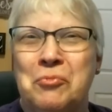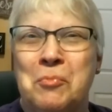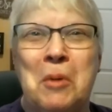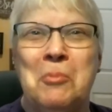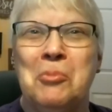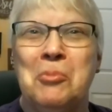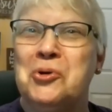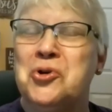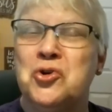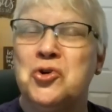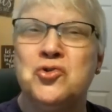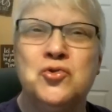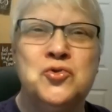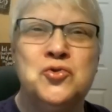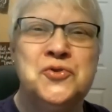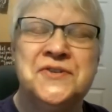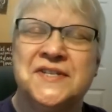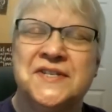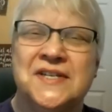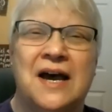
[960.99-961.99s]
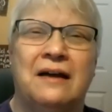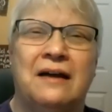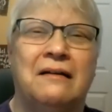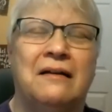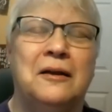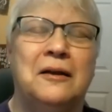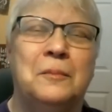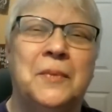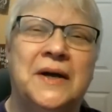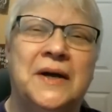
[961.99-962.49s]
remember who said
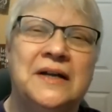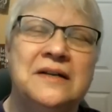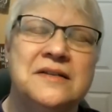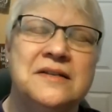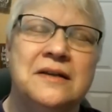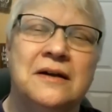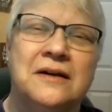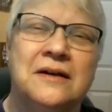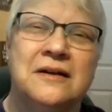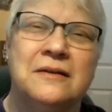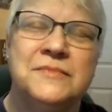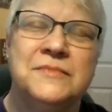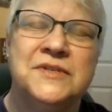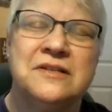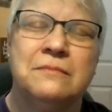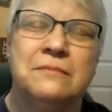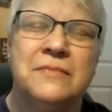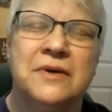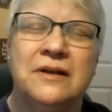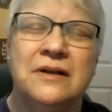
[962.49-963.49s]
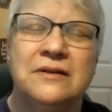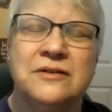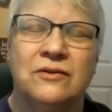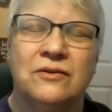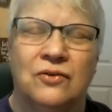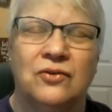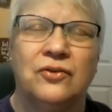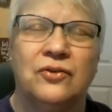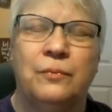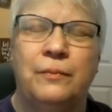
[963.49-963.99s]
it, but um, somebody
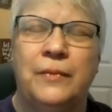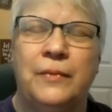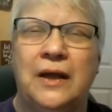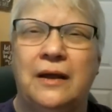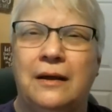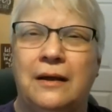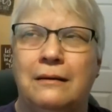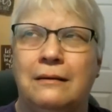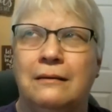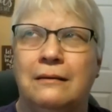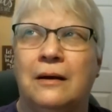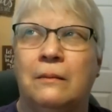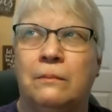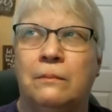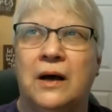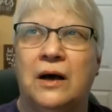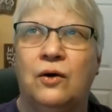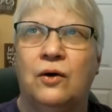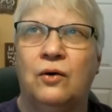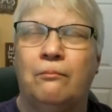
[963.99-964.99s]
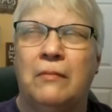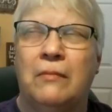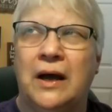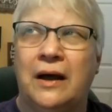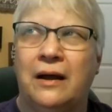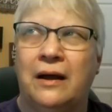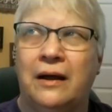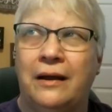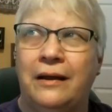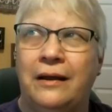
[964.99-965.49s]
told me about
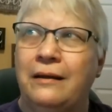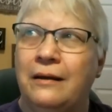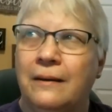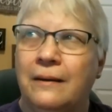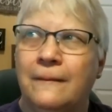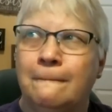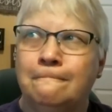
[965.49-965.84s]
my